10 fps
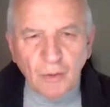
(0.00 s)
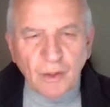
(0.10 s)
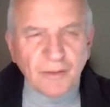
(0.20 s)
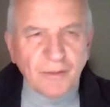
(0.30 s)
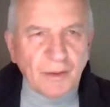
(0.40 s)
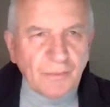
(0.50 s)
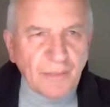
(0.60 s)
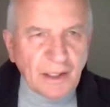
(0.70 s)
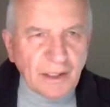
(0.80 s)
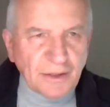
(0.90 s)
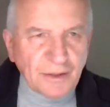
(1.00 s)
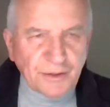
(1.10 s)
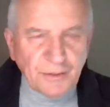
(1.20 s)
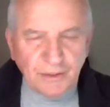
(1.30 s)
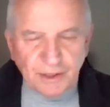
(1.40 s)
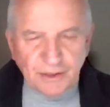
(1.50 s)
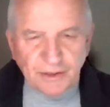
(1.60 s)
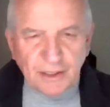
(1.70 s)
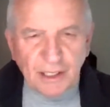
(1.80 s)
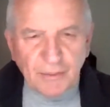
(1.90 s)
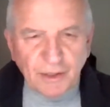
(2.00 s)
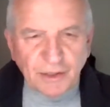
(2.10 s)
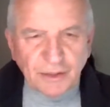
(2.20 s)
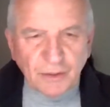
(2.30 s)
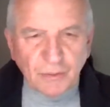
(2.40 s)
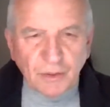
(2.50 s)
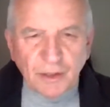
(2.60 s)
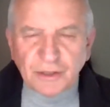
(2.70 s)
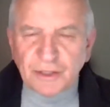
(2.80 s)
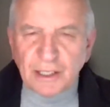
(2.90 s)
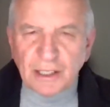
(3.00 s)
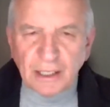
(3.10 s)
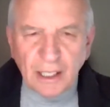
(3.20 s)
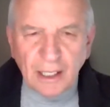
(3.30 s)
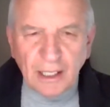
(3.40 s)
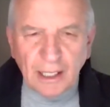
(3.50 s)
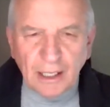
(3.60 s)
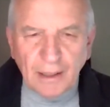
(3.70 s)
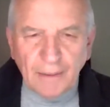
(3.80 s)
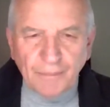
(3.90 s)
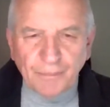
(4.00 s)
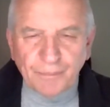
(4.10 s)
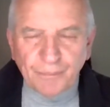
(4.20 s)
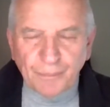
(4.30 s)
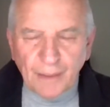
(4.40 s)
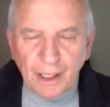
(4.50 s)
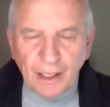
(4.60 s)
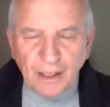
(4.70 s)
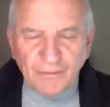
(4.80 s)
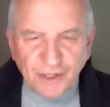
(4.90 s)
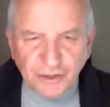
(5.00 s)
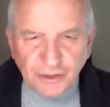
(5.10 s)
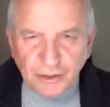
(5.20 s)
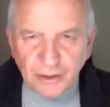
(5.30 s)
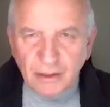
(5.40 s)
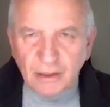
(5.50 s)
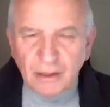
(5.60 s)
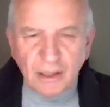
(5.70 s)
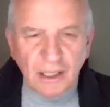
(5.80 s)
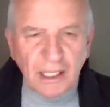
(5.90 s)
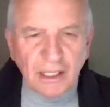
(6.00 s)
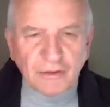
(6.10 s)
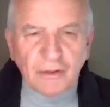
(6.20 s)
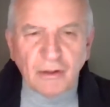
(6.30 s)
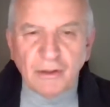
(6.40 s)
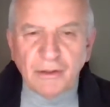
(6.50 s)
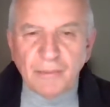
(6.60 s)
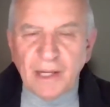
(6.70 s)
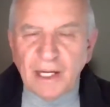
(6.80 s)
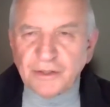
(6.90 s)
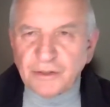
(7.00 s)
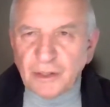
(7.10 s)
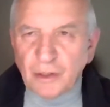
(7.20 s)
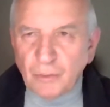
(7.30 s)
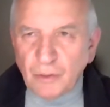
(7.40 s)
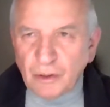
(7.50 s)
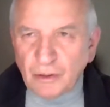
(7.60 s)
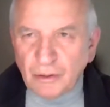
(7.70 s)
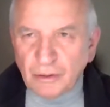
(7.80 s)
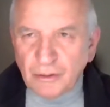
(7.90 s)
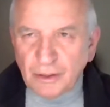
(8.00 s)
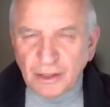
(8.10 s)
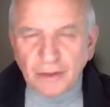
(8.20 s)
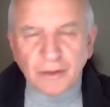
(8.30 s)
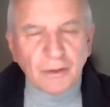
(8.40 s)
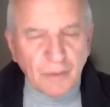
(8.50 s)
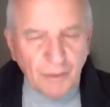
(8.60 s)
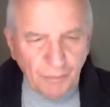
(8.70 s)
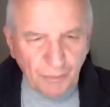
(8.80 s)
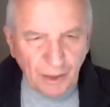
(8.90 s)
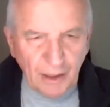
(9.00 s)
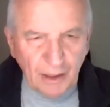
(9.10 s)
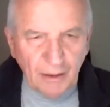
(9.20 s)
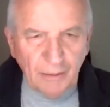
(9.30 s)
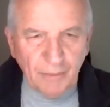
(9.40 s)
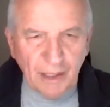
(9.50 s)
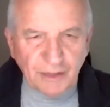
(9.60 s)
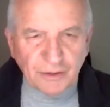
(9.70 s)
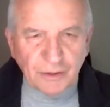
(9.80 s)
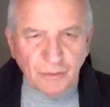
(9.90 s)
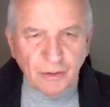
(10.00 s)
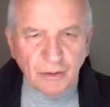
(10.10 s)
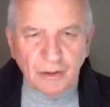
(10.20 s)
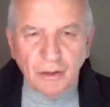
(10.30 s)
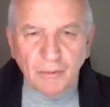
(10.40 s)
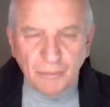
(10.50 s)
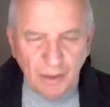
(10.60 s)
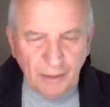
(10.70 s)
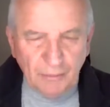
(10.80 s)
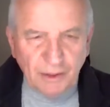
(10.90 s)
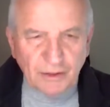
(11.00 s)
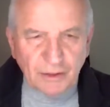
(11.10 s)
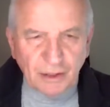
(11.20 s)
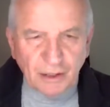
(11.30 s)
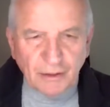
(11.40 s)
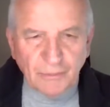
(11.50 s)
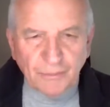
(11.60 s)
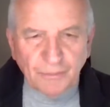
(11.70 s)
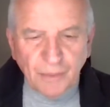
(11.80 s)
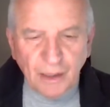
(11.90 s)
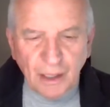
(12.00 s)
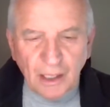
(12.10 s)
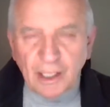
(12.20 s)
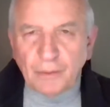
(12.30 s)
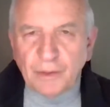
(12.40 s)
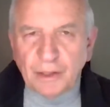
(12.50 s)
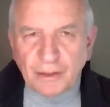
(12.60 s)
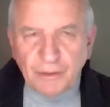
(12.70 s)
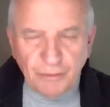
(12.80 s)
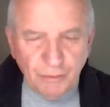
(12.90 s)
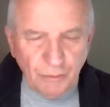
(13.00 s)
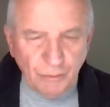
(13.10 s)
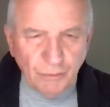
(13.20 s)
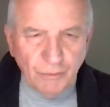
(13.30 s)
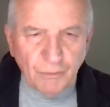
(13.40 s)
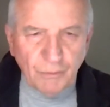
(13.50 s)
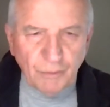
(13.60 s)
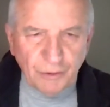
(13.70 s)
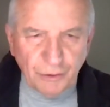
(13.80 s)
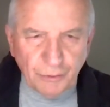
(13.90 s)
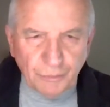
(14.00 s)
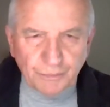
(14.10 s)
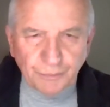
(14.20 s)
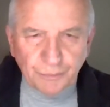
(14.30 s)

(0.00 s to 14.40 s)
One of them, as Tezekiah mentioned, was a vision, and it's called Imagine a World, and the Imagine a World peace card. And I'll read it through with you.